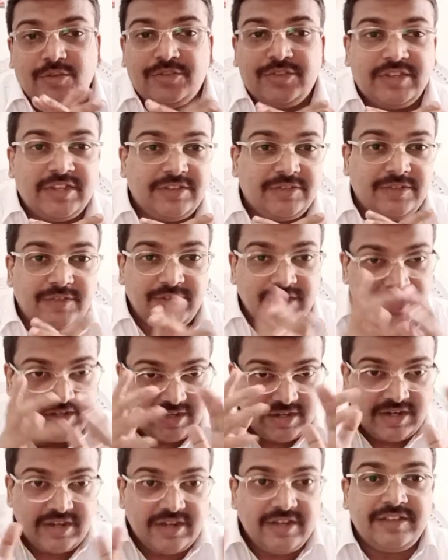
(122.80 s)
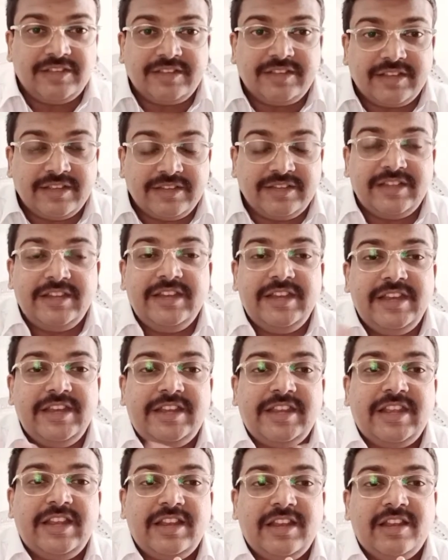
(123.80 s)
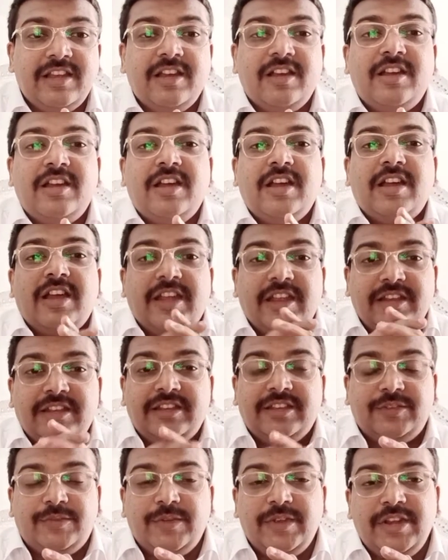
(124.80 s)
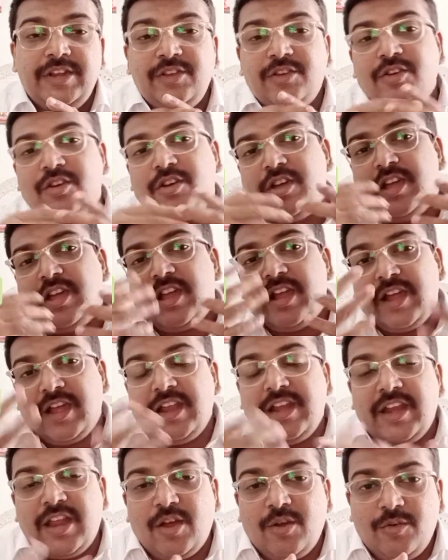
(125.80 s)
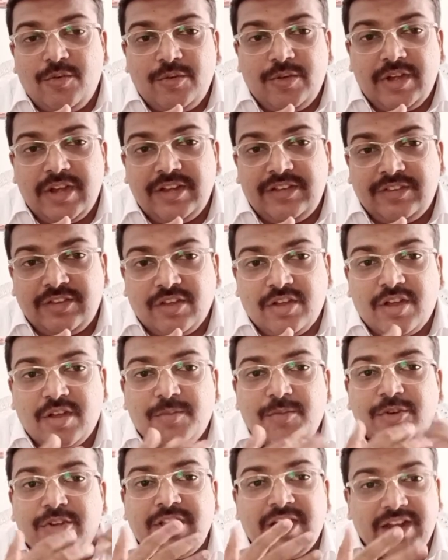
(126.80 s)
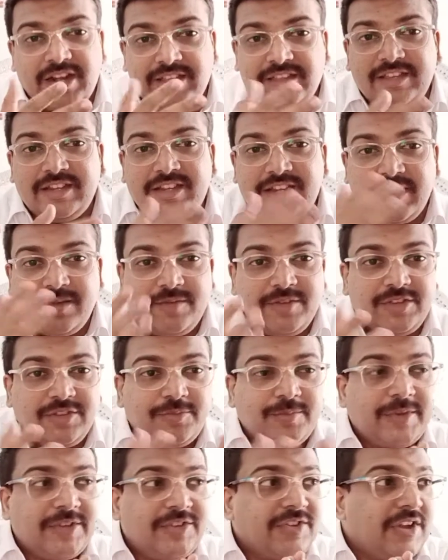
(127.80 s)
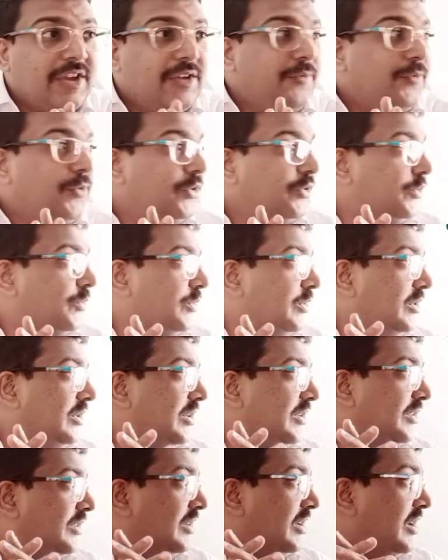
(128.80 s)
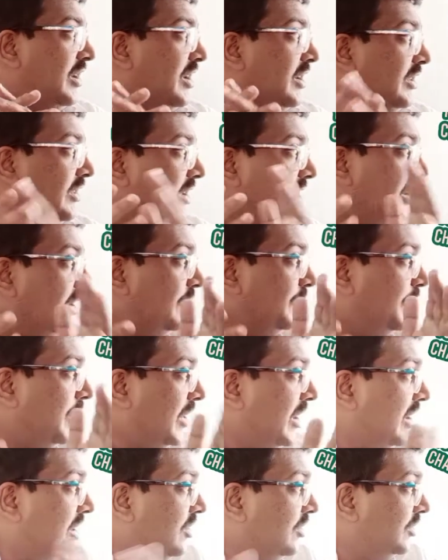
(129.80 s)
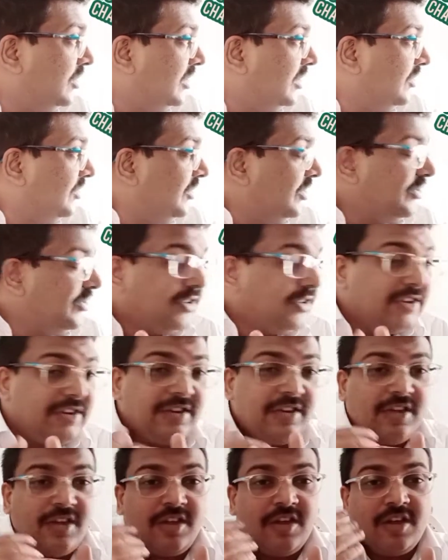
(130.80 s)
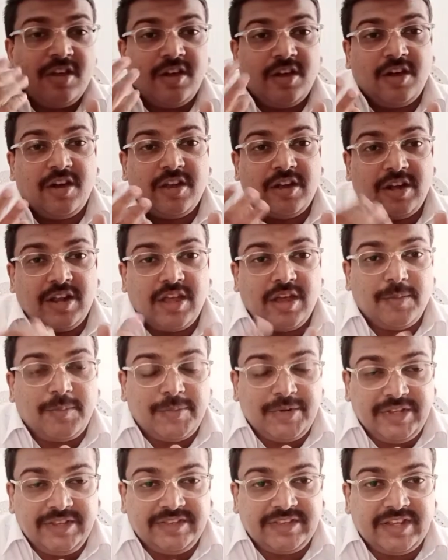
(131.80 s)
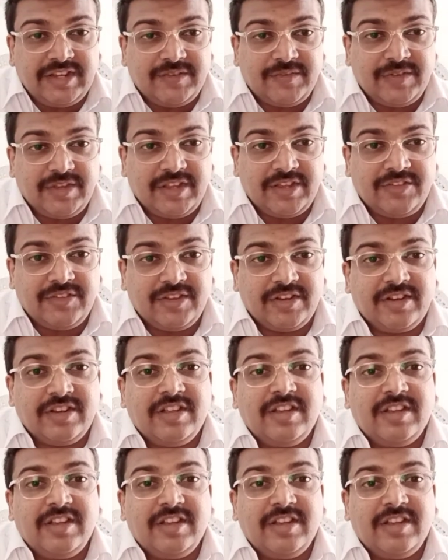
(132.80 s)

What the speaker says: things we will discuss in detail in this video. And now let's talk about the another term which is much confused with this, that is prior authorization or pre-certification.